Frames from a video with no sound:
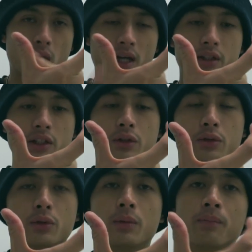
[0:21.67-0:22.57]
wider
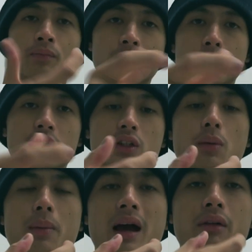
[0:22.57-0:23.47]
U. Put it in
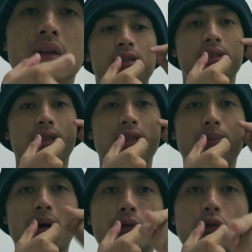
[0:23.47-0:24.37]
your mouth,
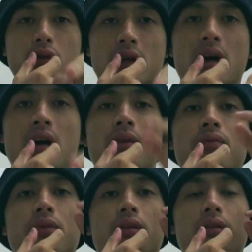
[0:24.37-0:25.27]
slip out your tongue
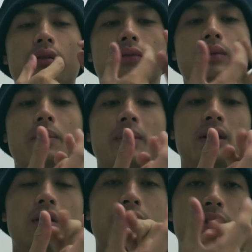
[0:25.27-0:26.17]
from the
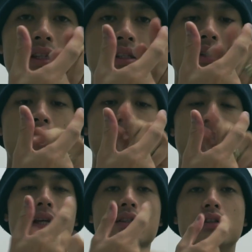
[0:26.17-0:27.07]
middle of this
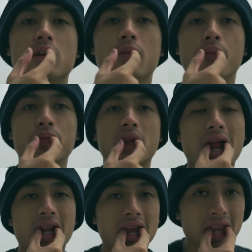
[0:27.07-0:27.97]
space,
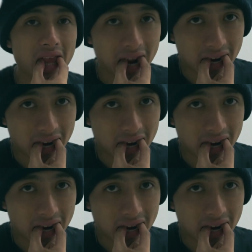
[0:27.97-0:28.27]
like this.